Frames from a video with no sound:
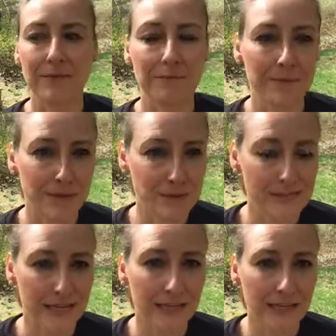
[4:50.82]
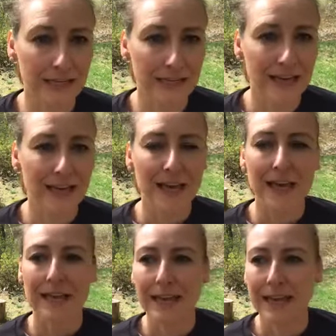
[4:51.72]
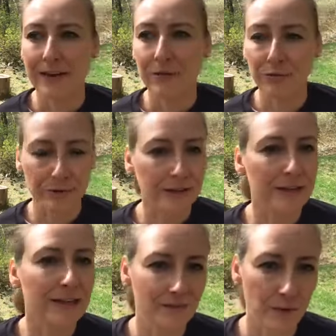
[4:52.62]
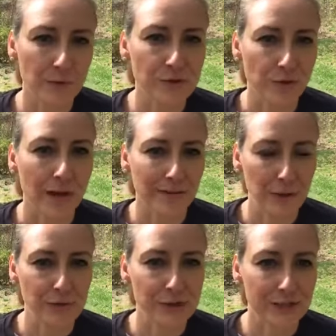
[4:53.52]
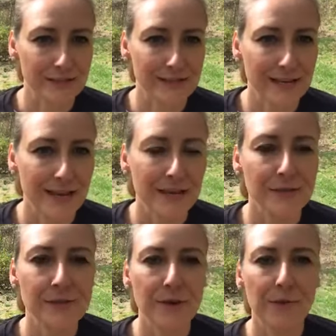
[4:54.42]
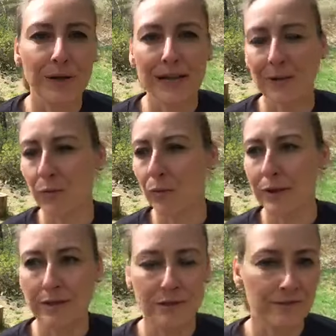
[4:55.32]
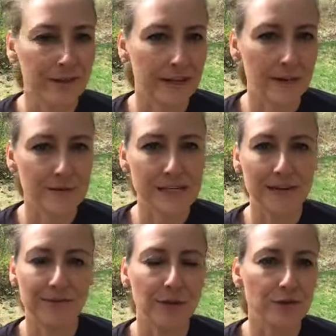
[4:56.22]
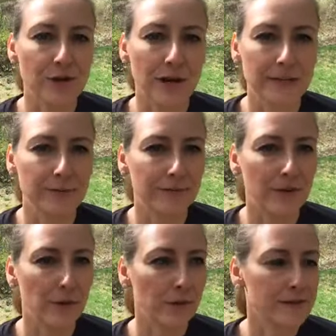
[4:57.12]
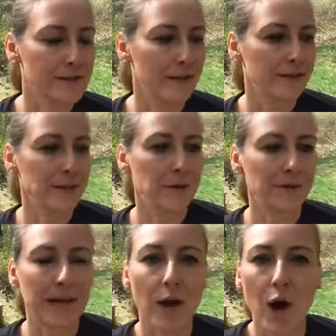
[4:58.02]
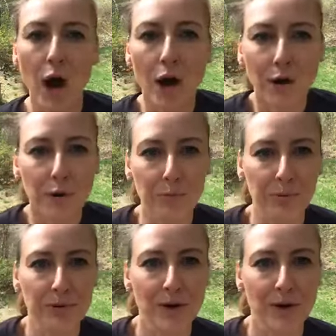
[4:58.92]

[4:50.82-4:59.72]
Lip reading: music can really evoke strong emotions. So with your videos, if you're trying to evoke some, like hope